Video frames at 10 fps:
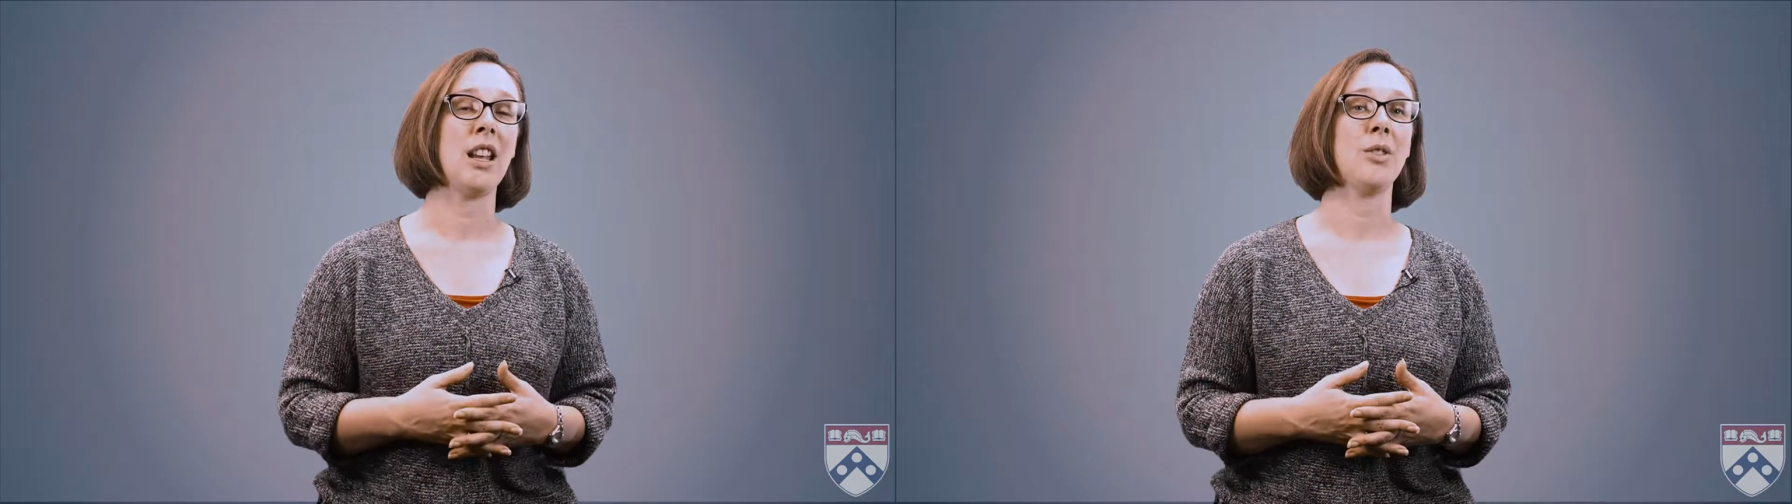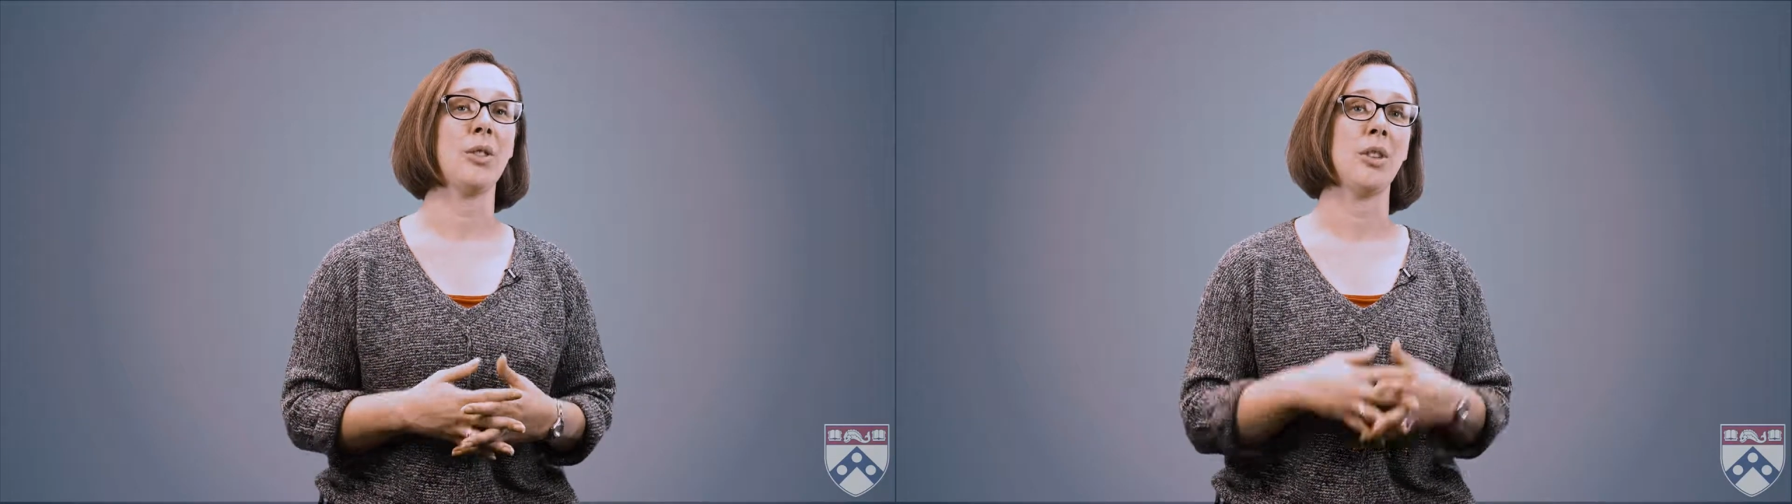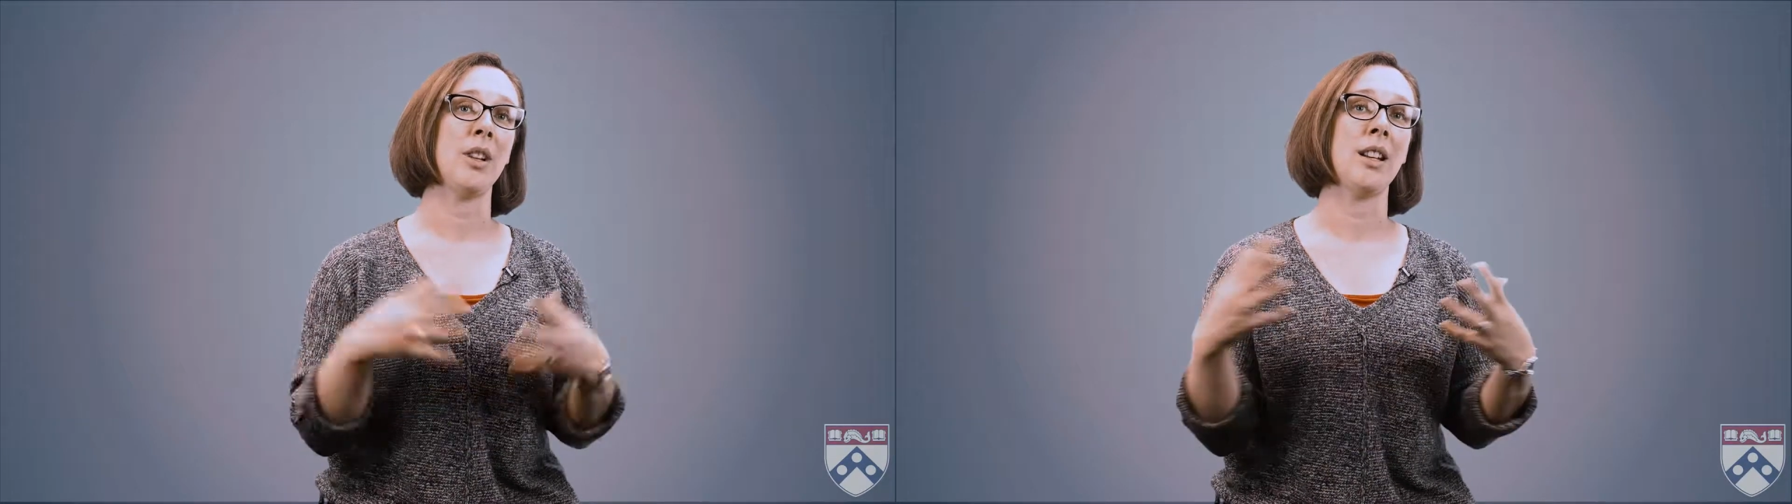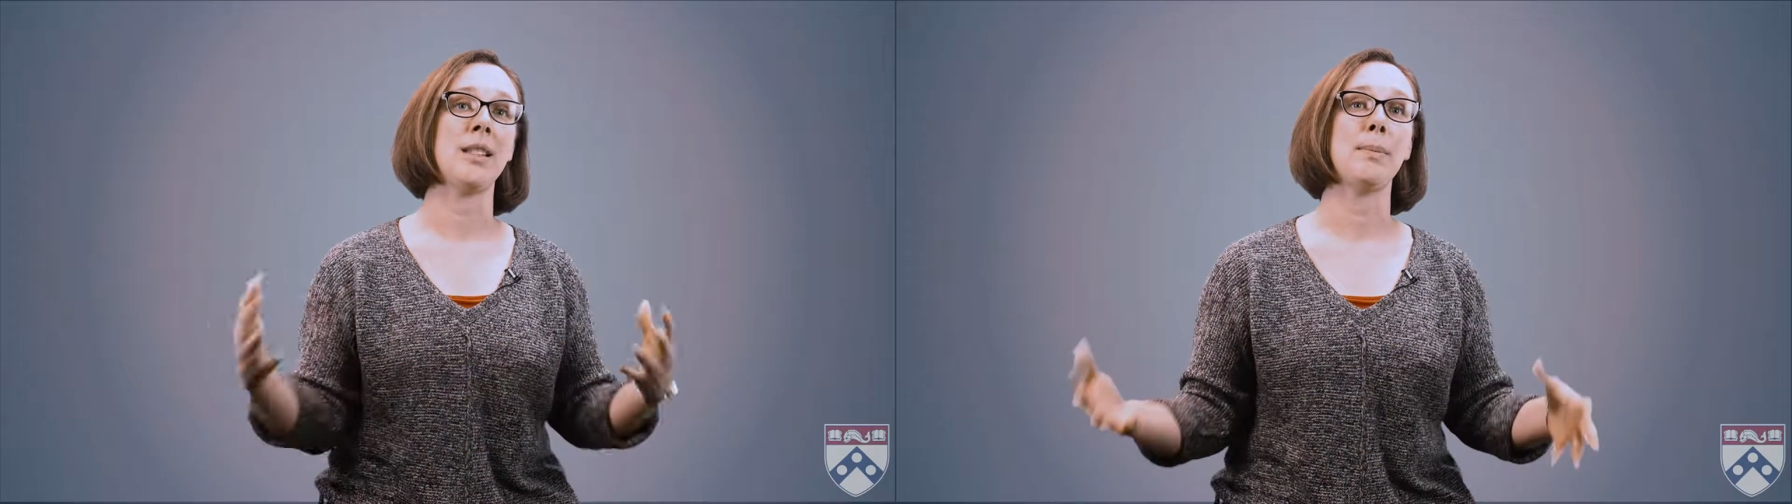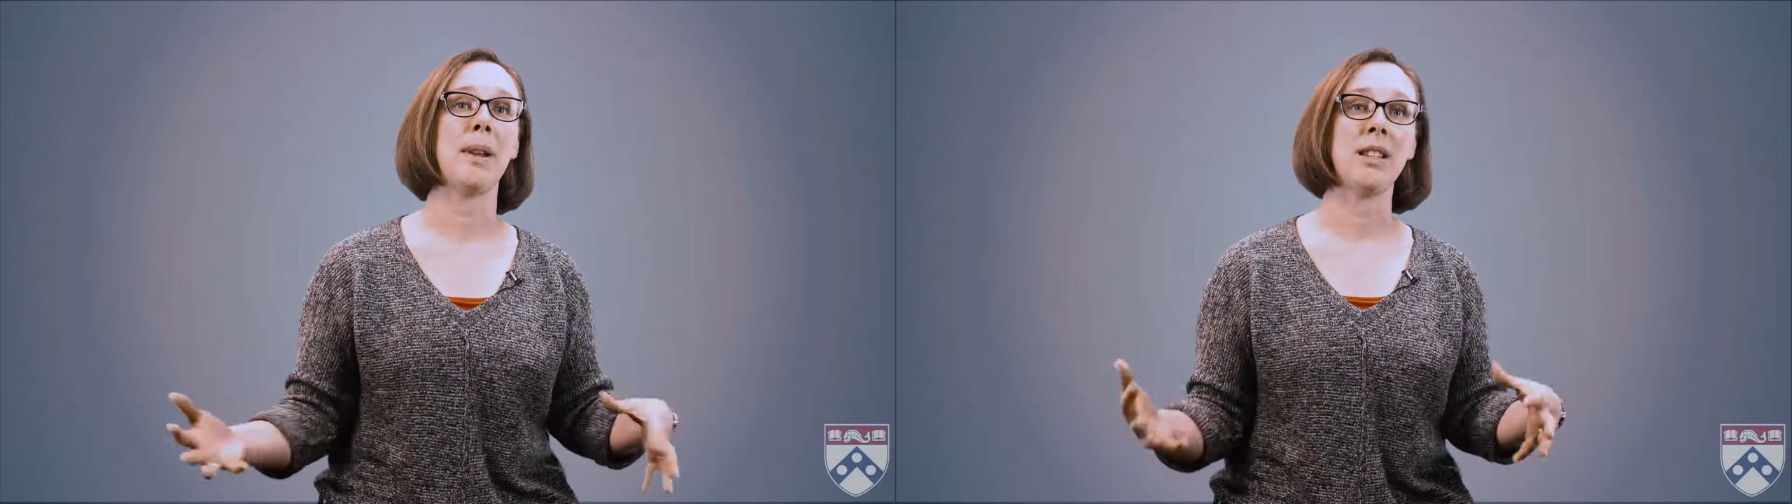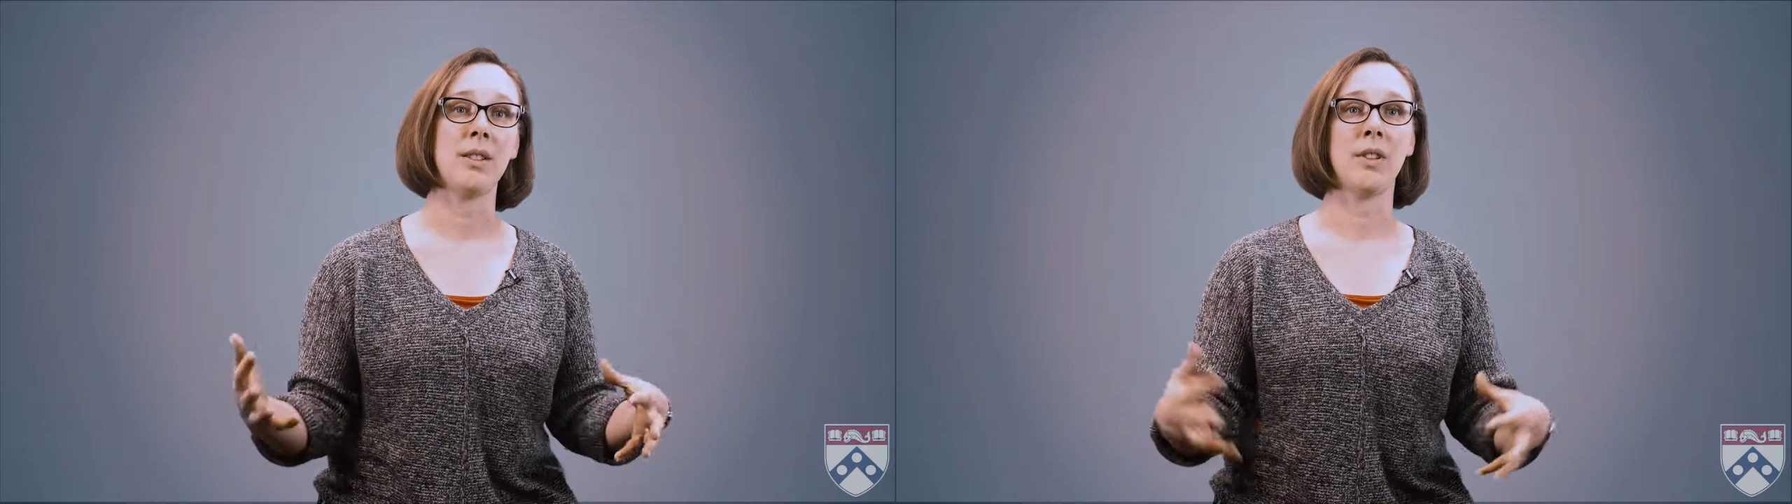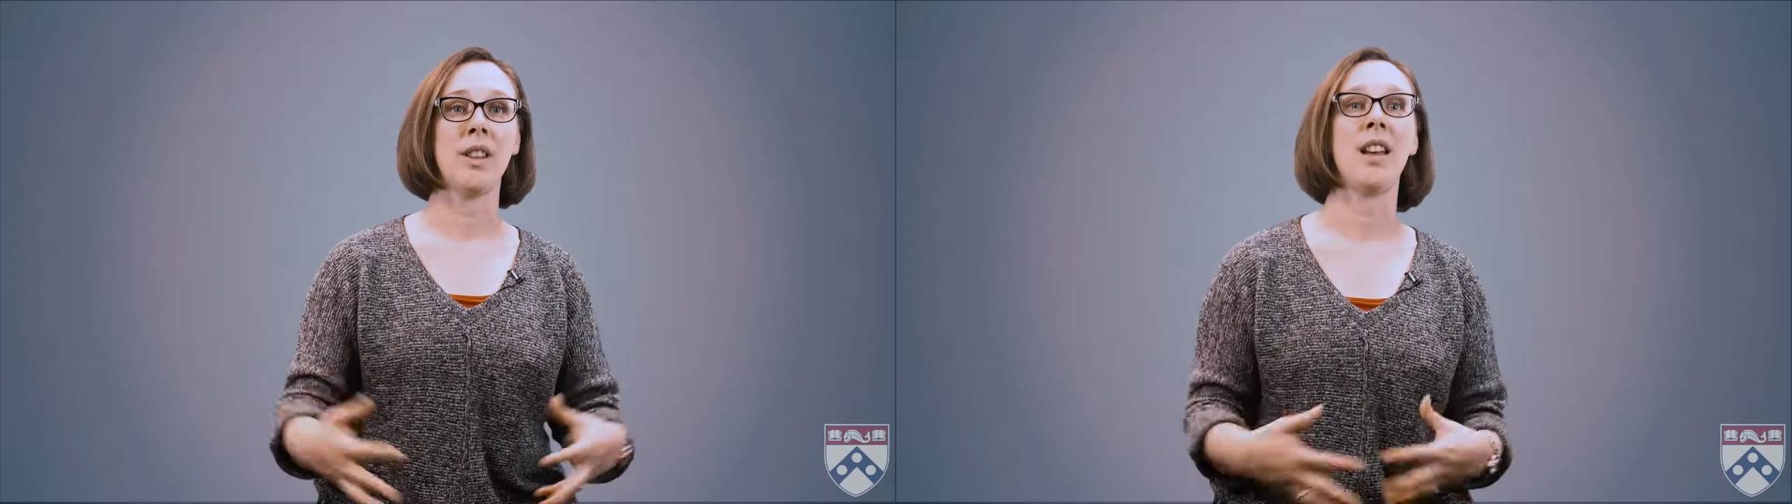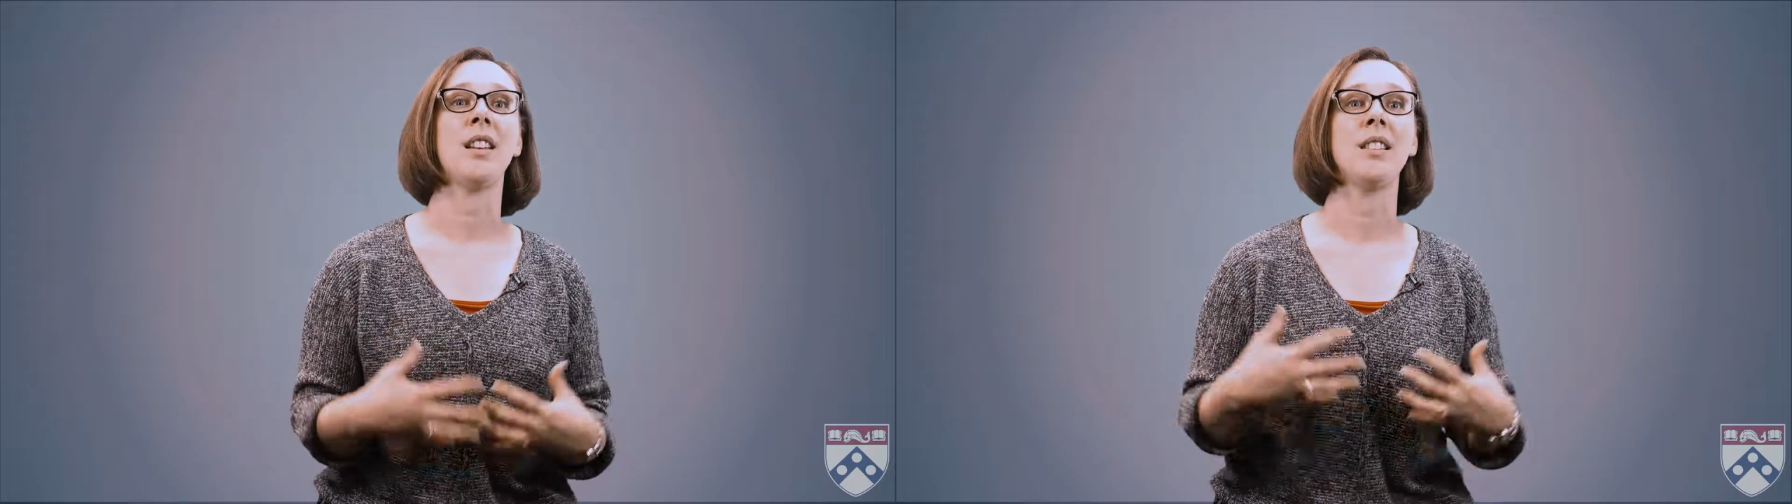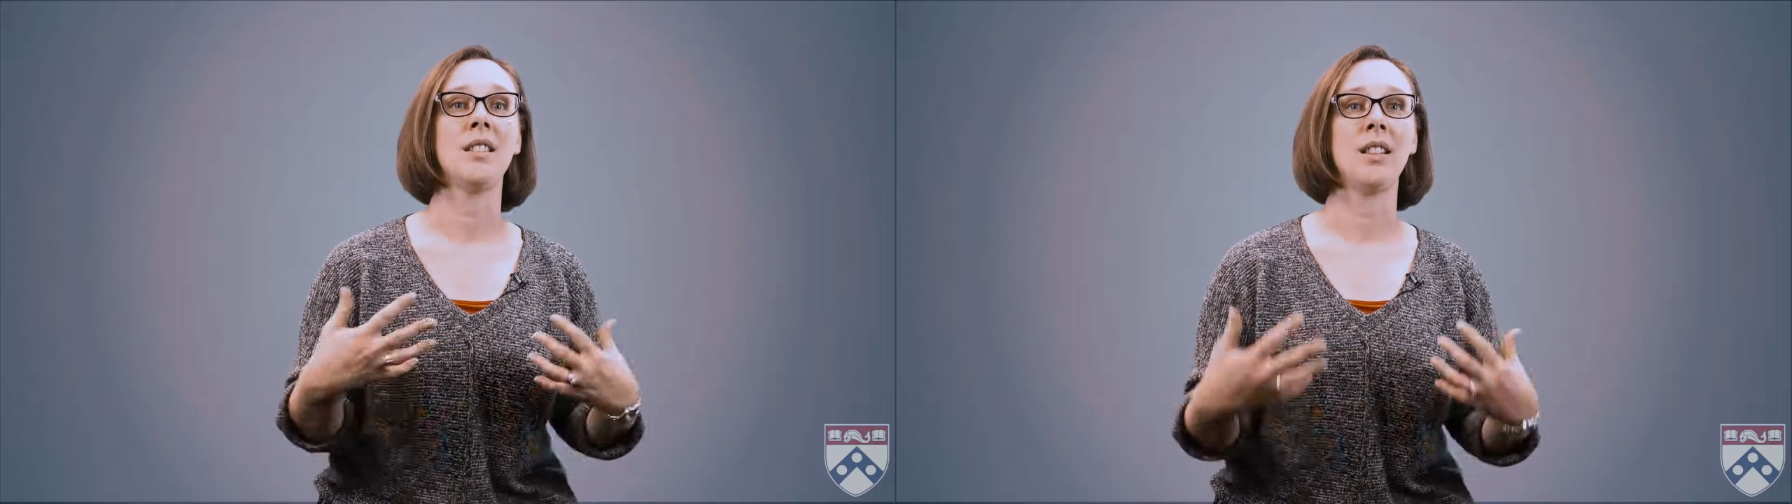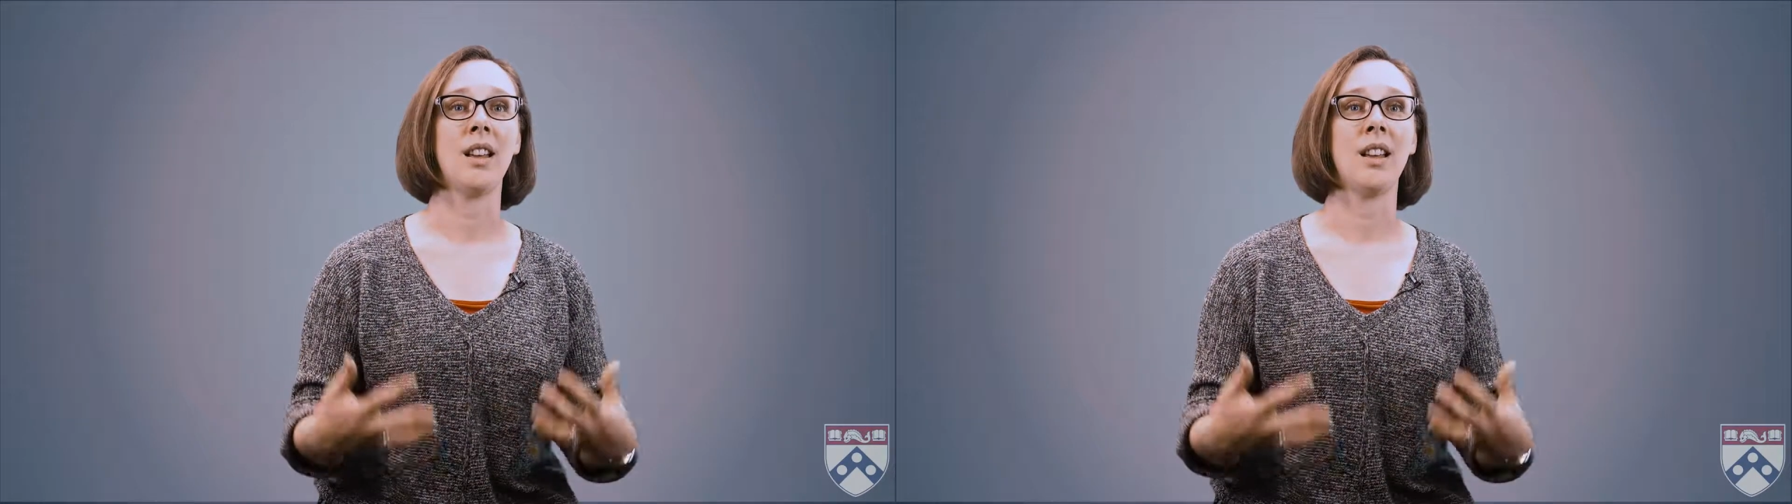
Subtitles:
sort of create a space for that.